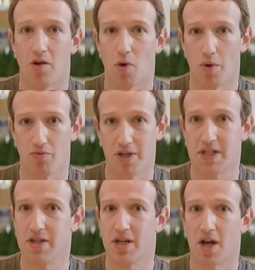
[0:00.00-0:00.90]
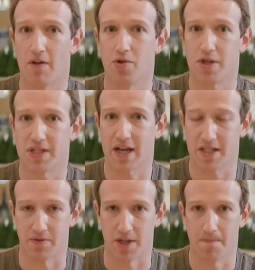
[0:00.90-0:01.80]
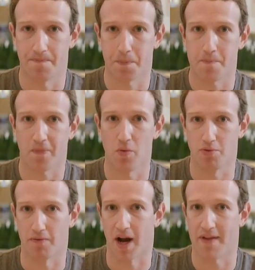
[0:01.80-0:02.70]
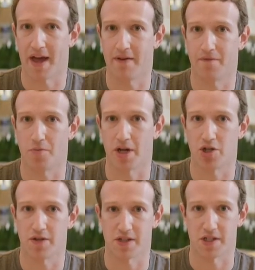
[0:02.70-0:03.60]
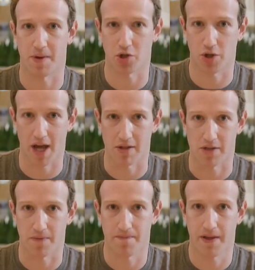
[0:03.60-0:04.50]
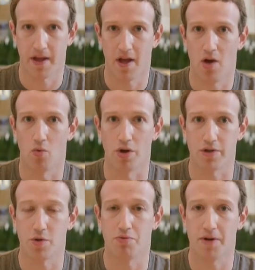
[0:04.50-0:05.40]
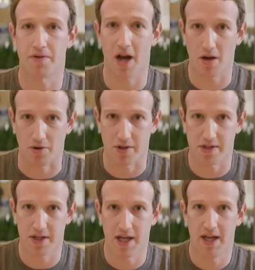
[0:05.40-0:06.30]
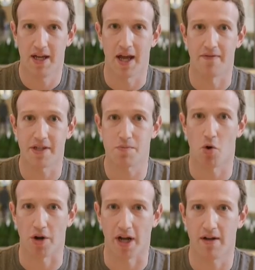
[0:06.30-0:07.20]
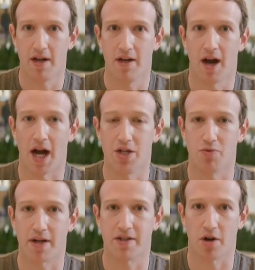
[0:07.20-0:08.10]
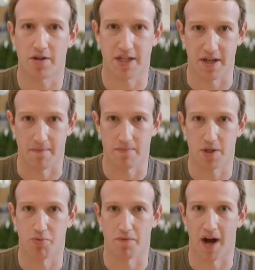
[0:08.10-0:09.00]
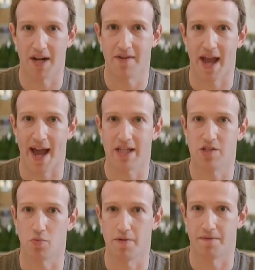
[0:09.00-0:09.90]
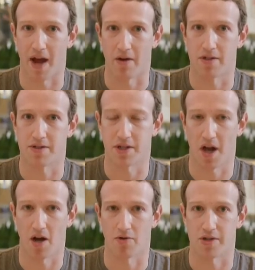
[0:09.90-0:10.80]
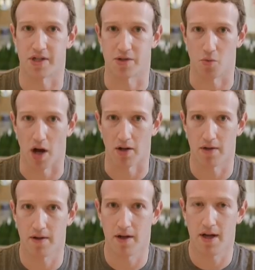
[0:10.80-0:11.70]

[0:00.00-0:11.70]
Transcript: And when we recently uncovered this activity, we provided that information to the special counsel. We also briefed Congress, and this morning I directed our team to provide the ads we've found to Congress as well.